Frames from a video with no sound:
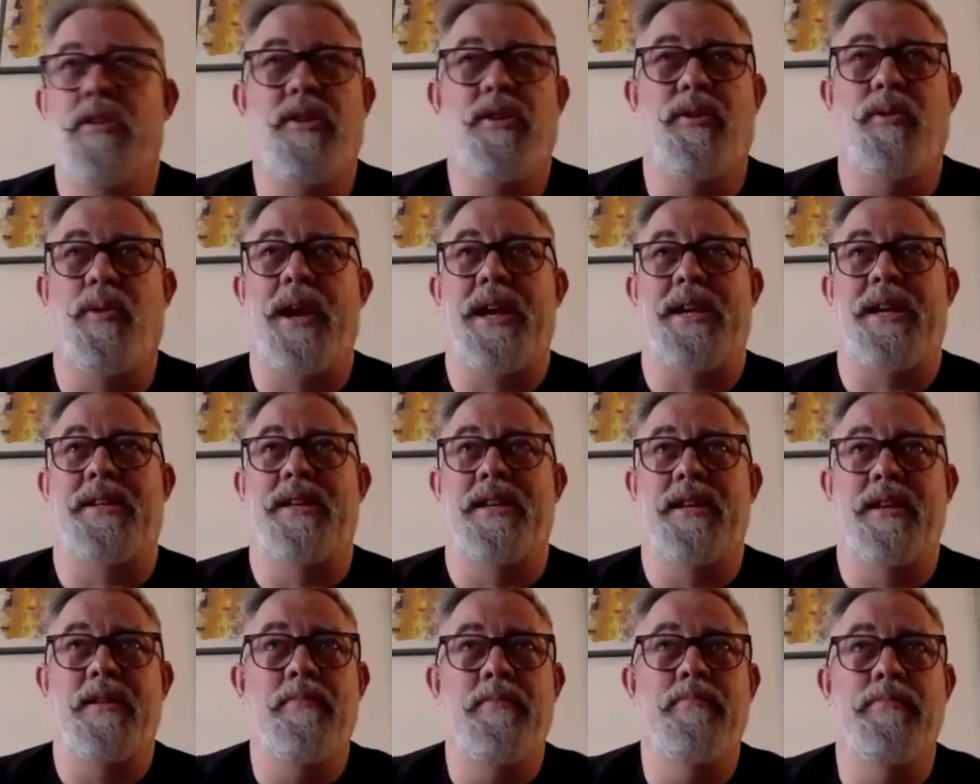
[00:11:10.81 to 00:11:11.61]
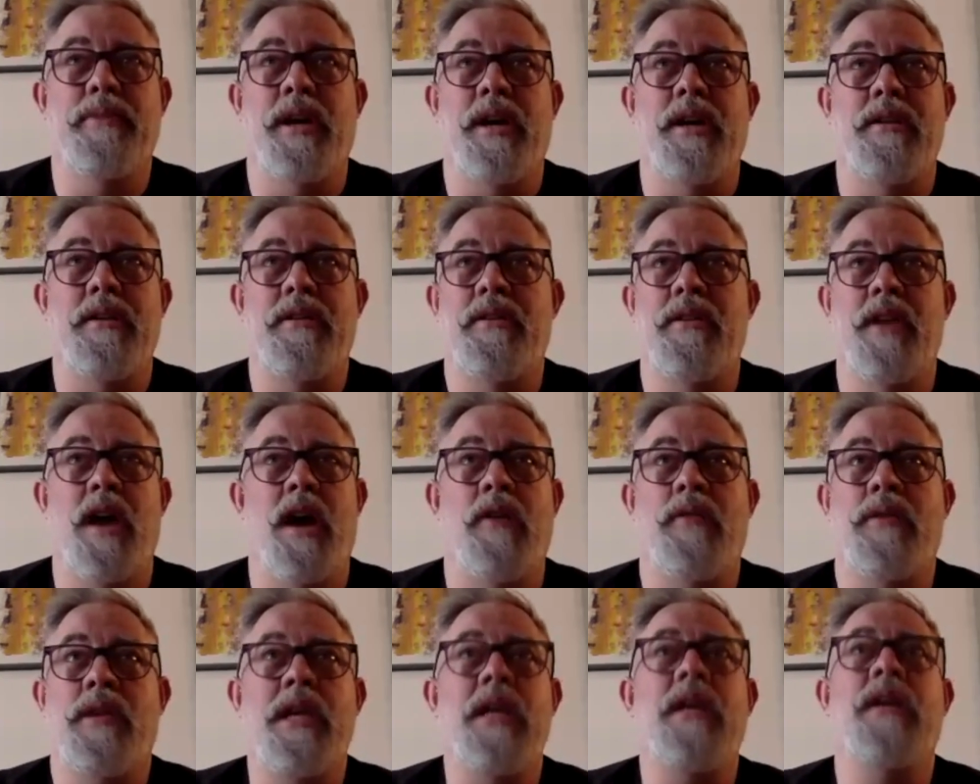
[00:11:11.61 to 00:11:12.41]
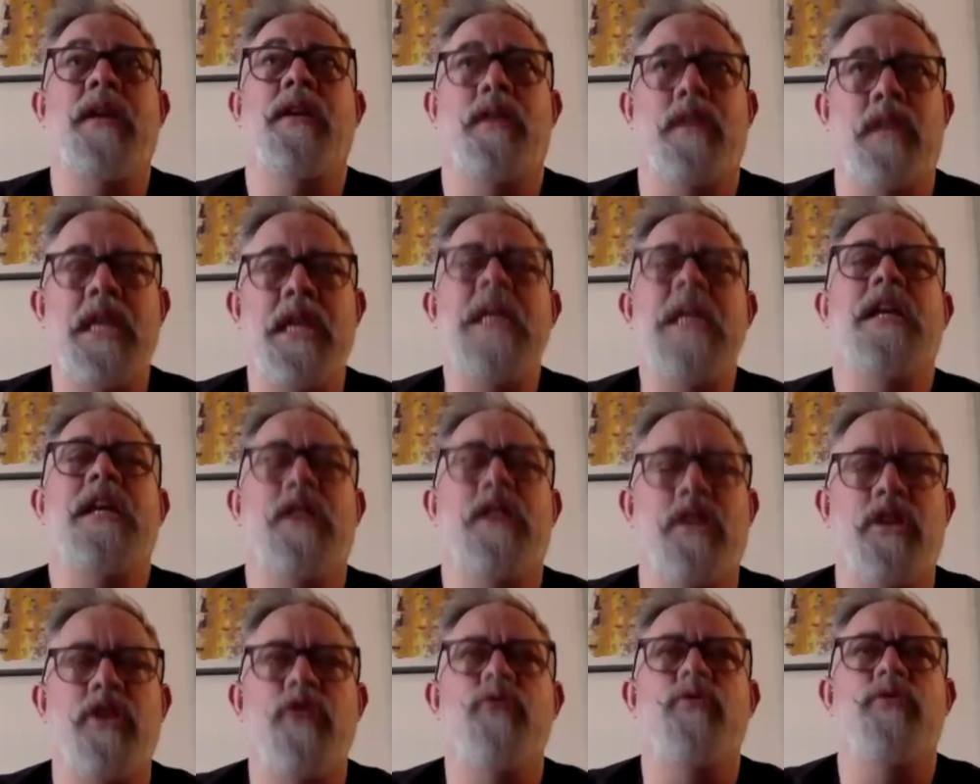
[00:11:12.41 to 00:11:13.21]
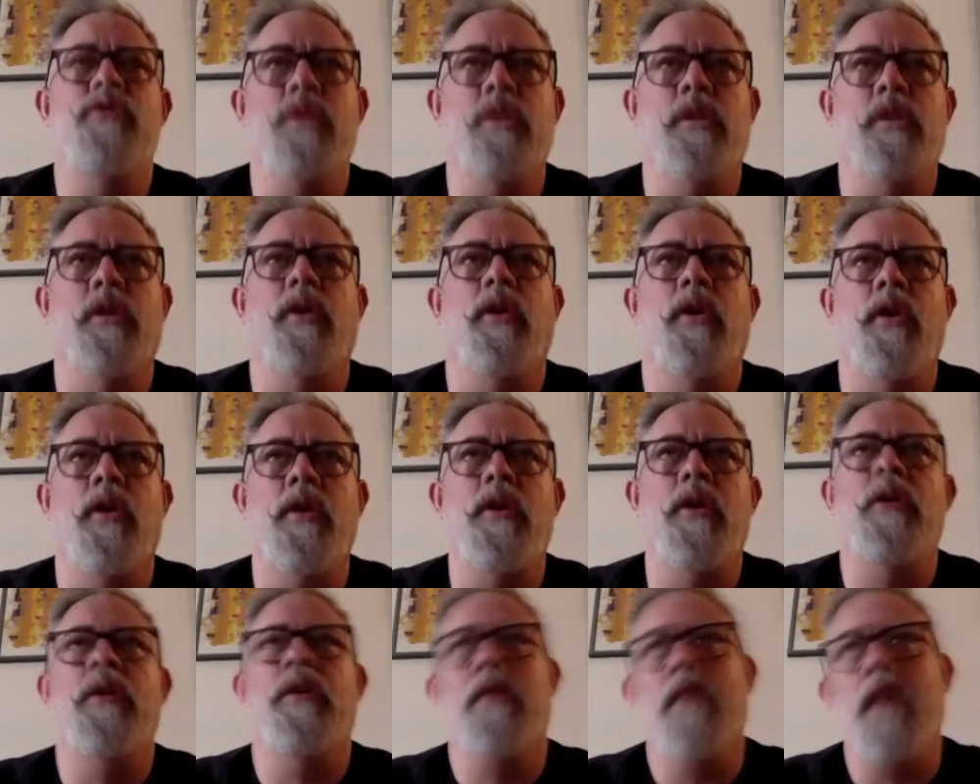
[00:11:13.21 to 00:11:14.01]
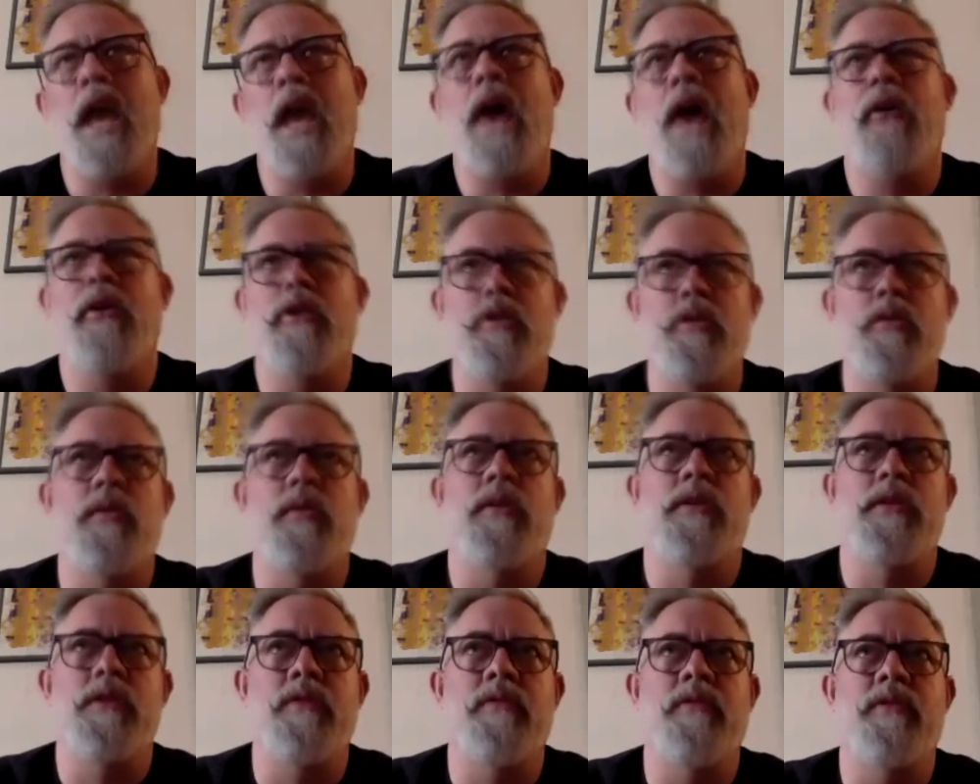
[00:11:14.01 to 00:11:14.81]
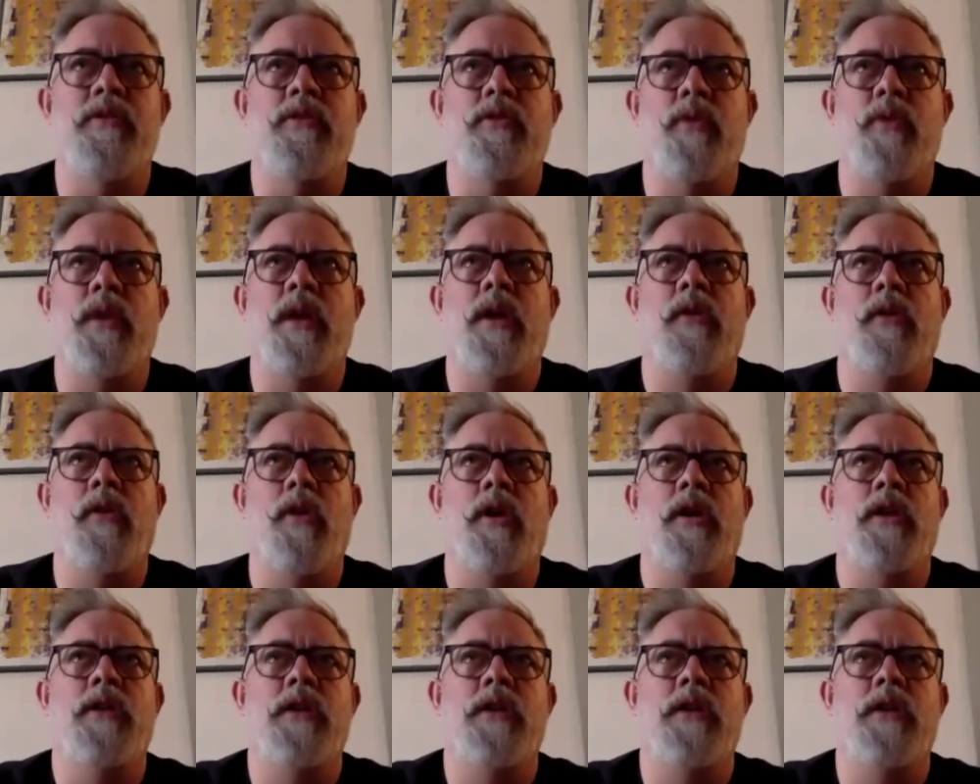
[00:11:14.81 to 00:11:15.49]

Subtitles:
Great. But no, he can use to learn how to do this inventory and how long it